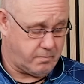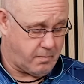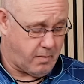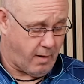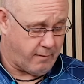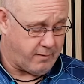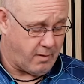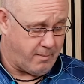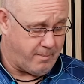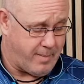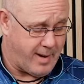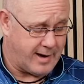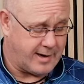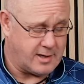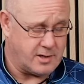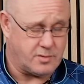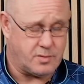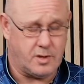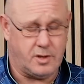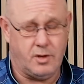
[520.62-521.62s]
I've got
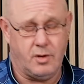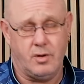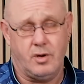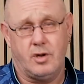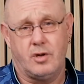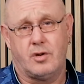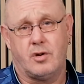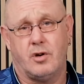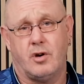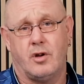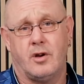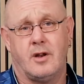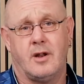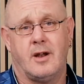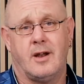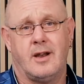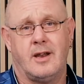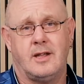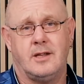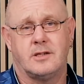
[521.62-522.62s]
backings with Unicorn
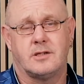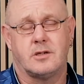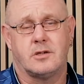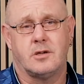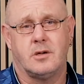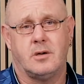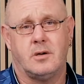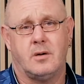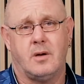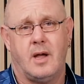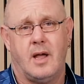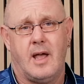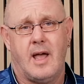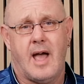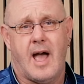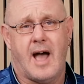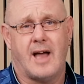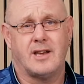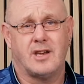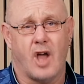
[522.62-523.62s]
or Elite, so
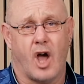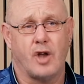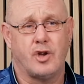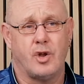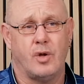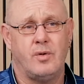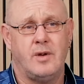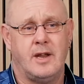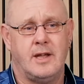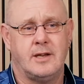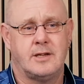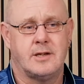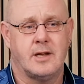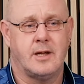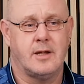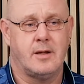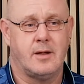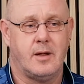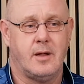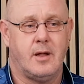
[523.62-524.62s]
I do need
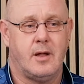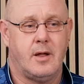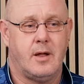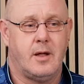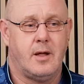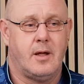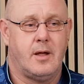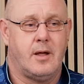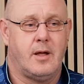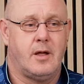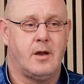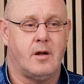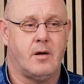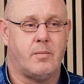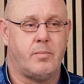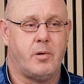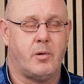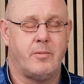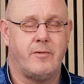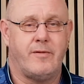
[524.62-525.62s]
to, you know,
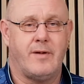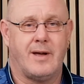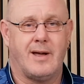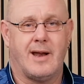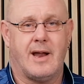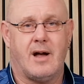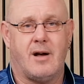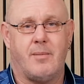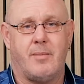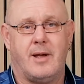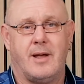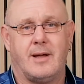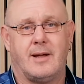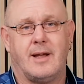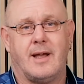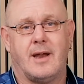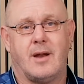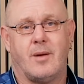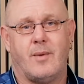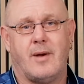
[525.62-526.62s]
pull my finger out a bit and
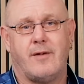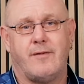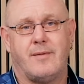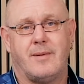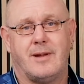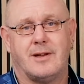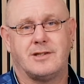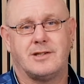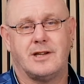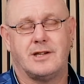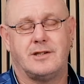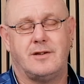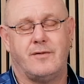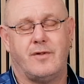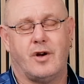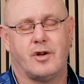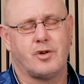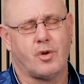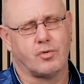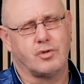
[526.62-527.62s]
get away from that
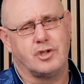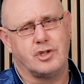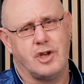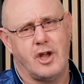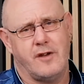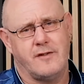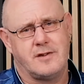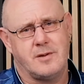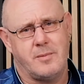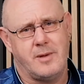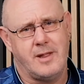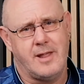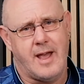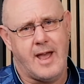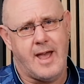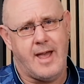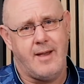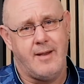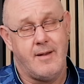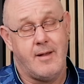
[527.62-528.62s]
64. I don't deserve to be
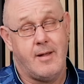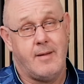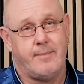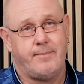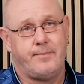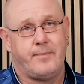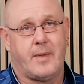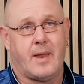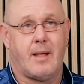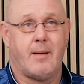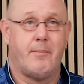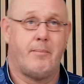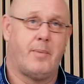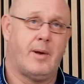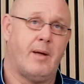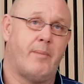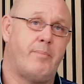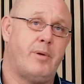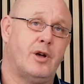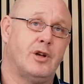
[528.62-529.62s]
there,
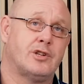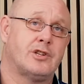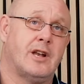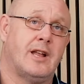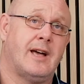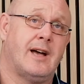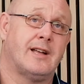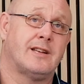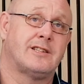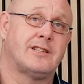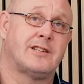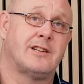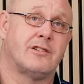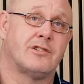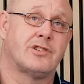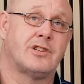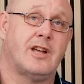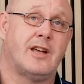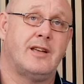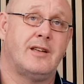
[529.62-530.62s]
but I'd still
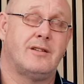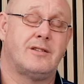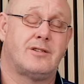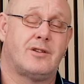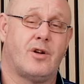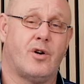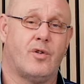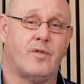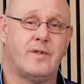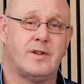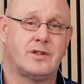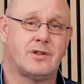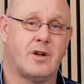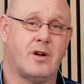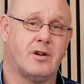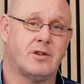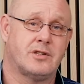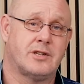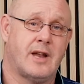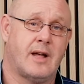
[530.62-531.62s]
say COVID's
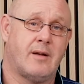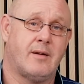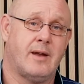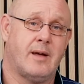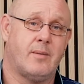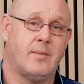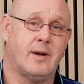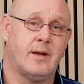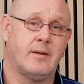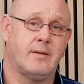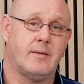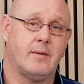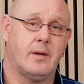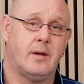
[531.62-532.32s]
got us down that way.